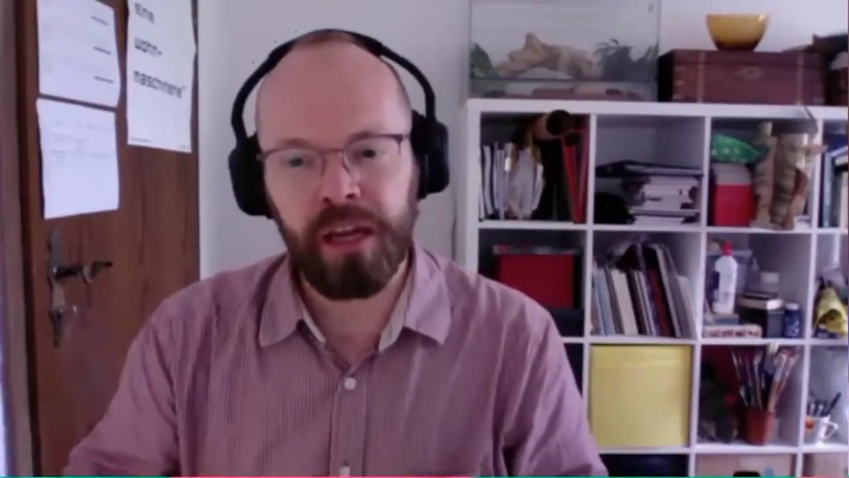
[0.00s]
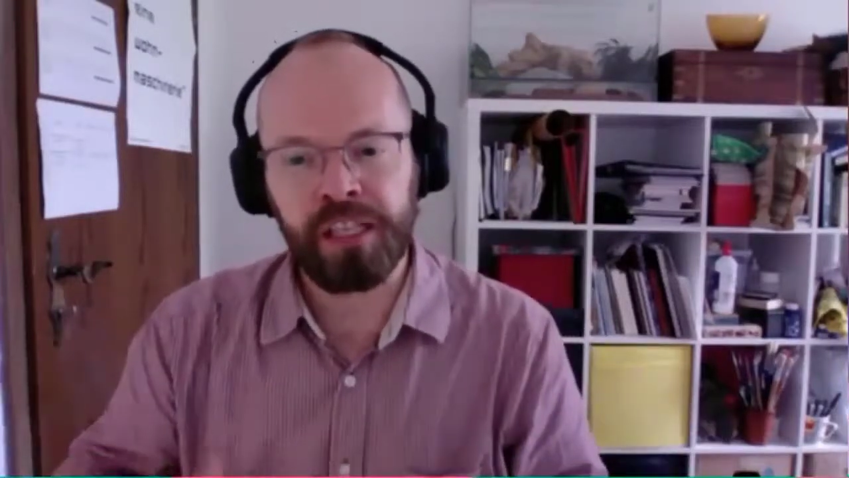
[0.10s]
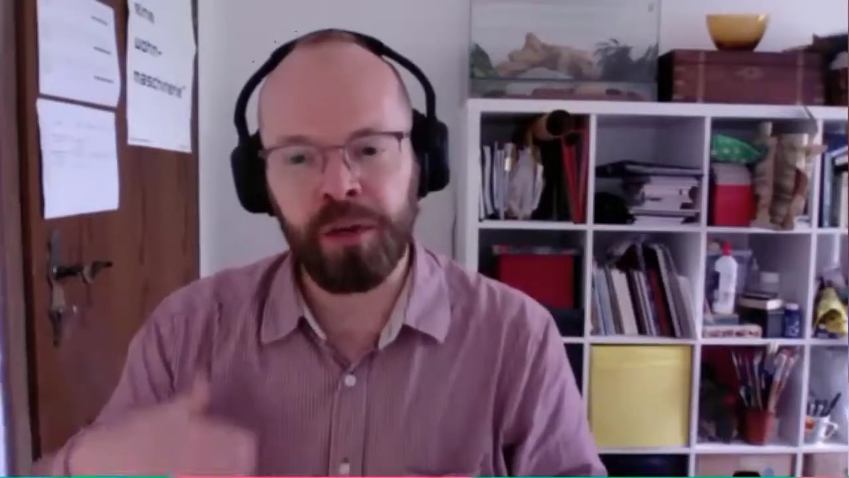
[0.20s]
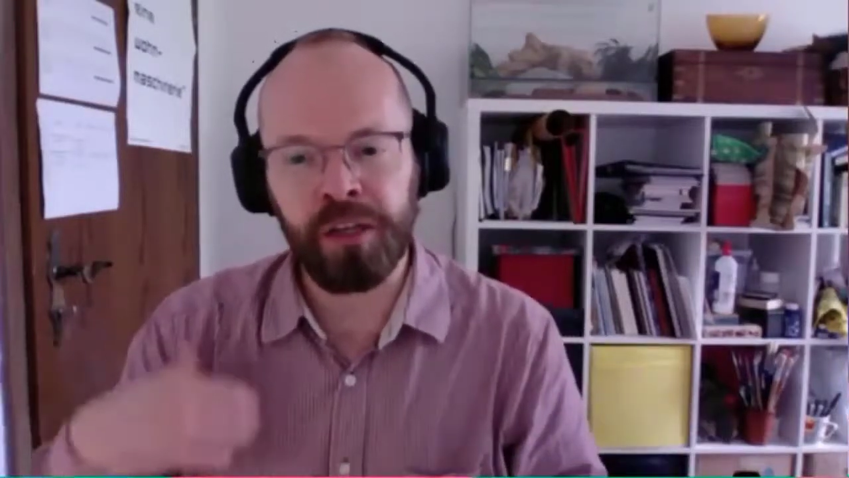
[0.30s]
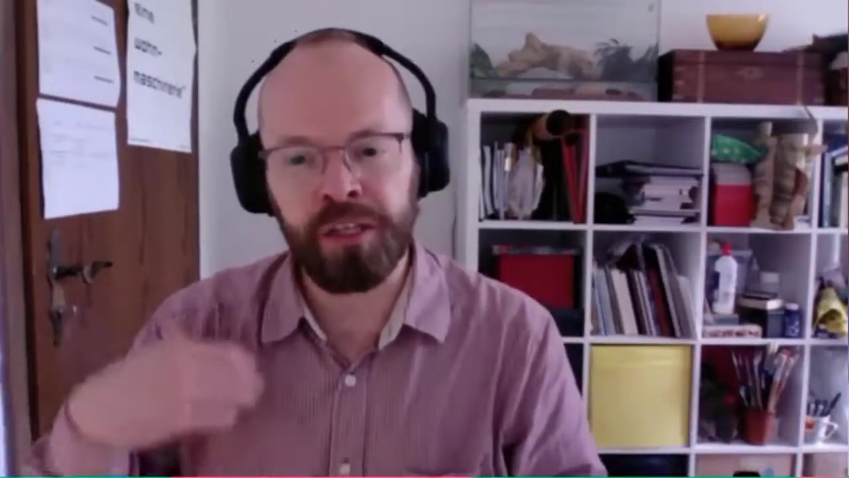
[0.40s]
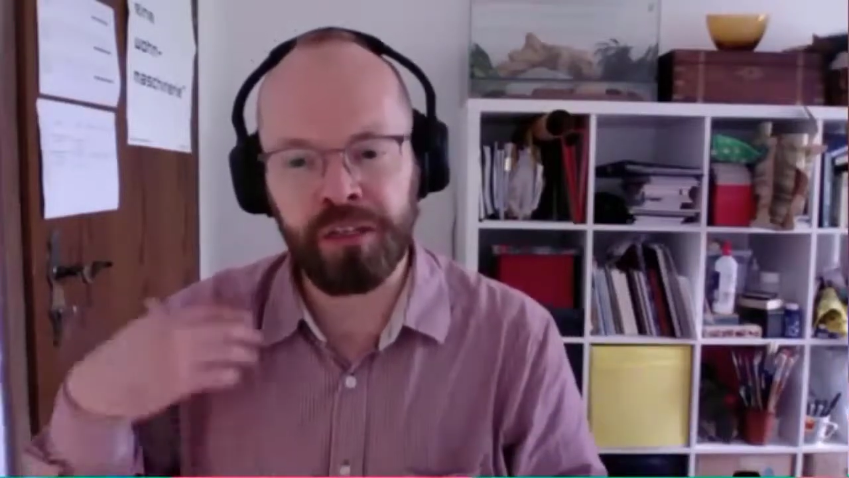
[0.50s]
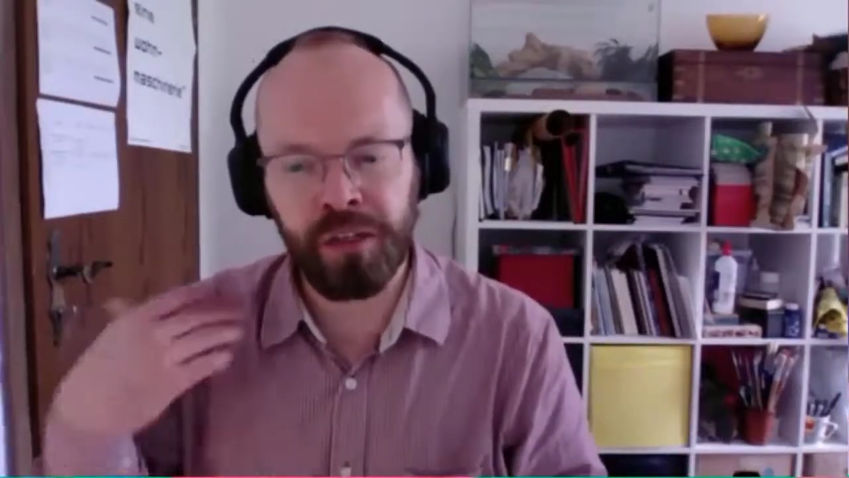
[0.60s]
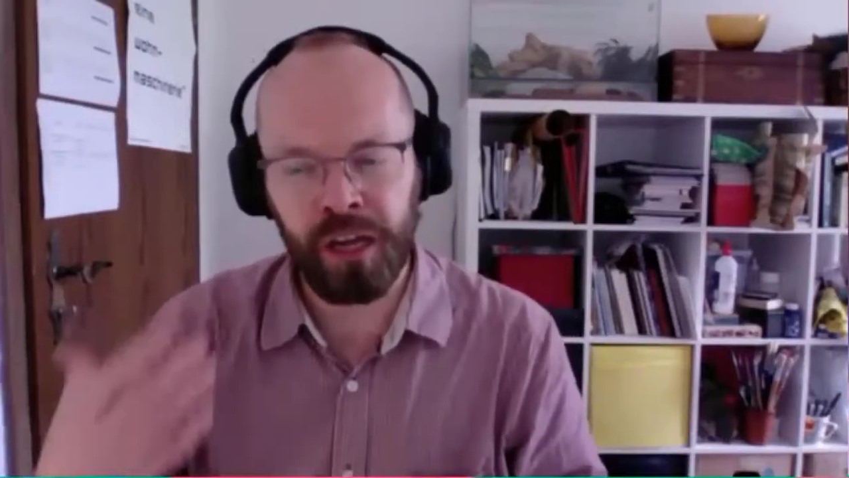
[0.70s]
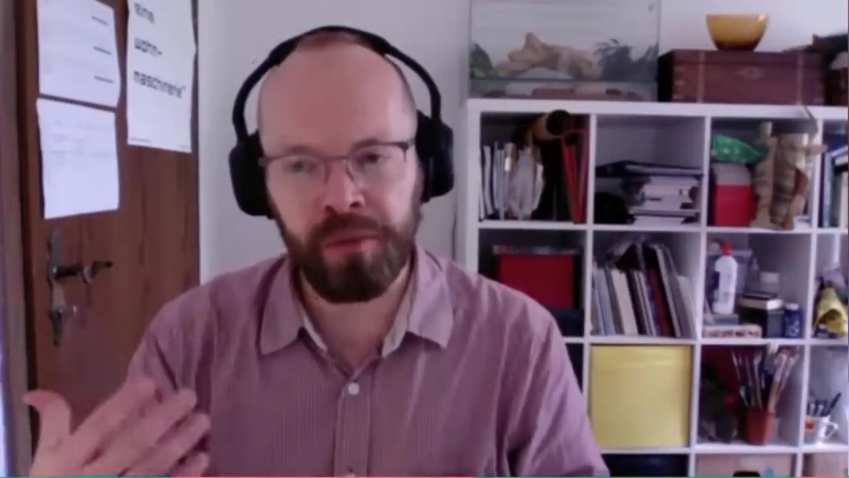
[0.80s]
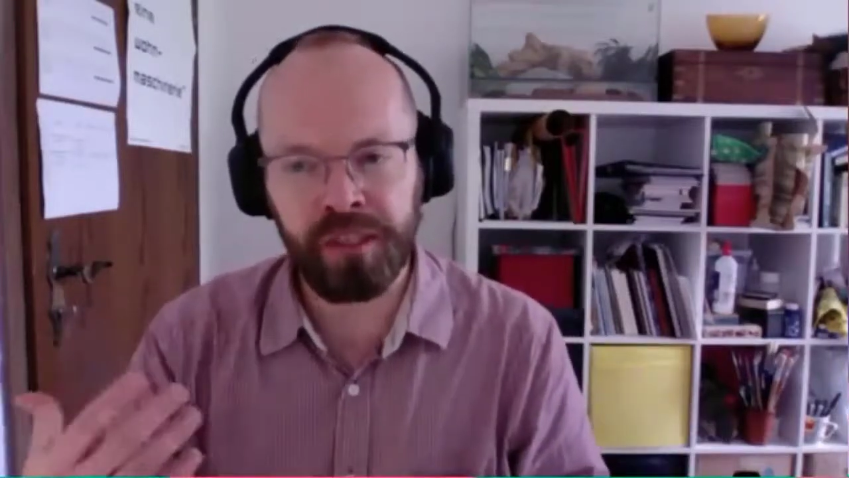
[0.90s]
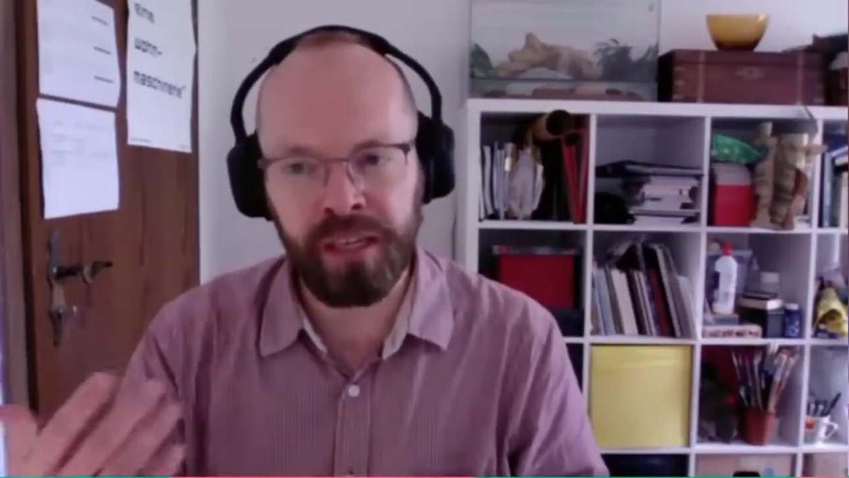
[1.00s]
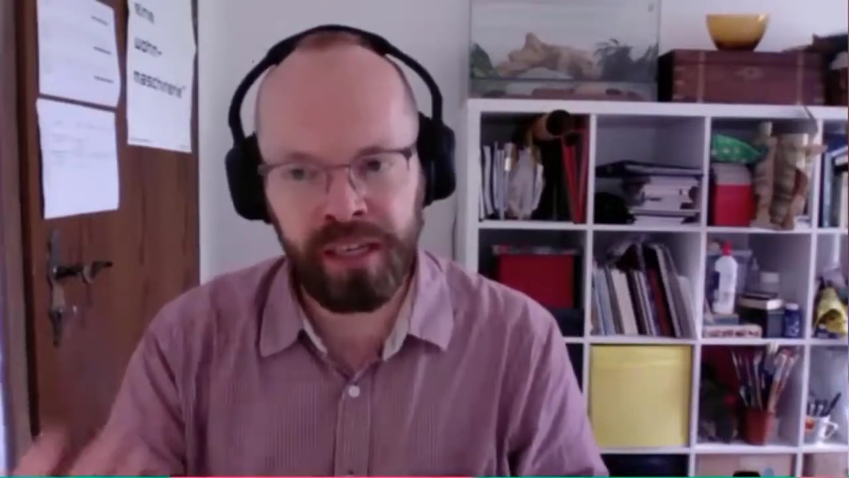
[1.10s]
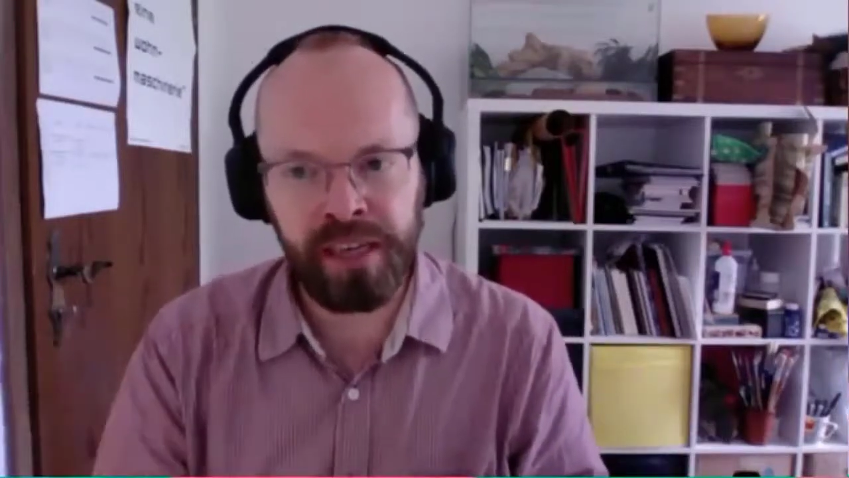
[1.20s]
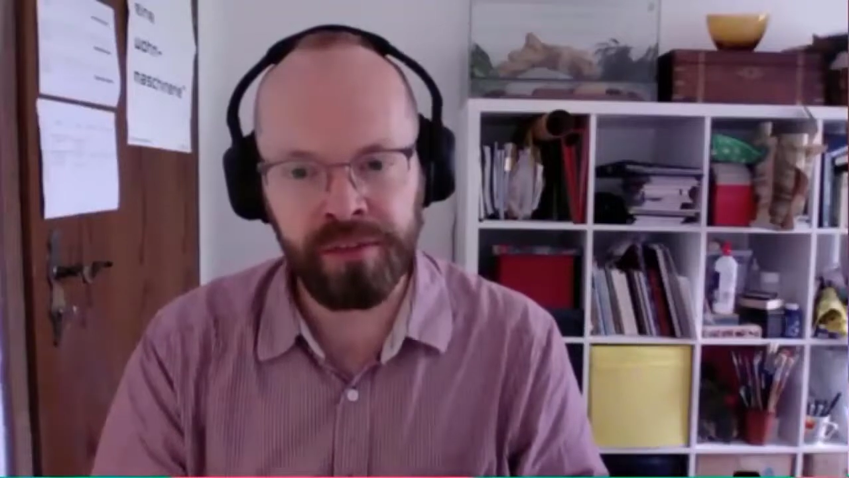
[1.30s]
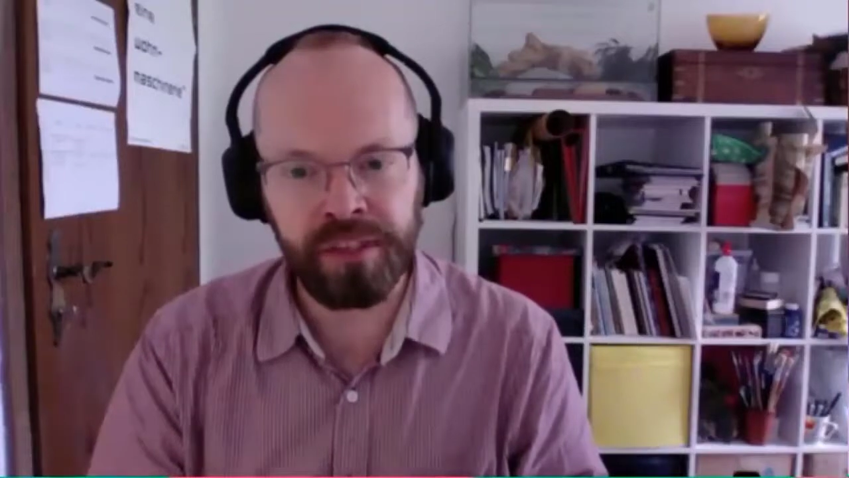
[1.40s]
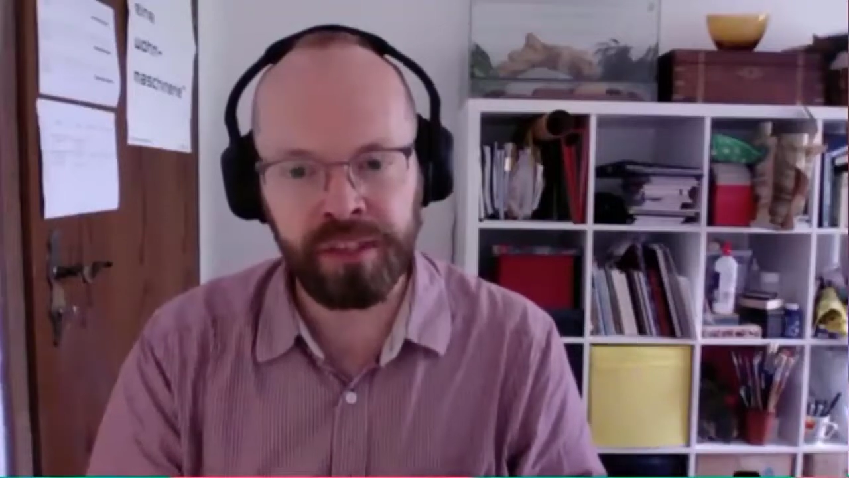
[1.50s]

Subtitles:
So when I stood up to leave this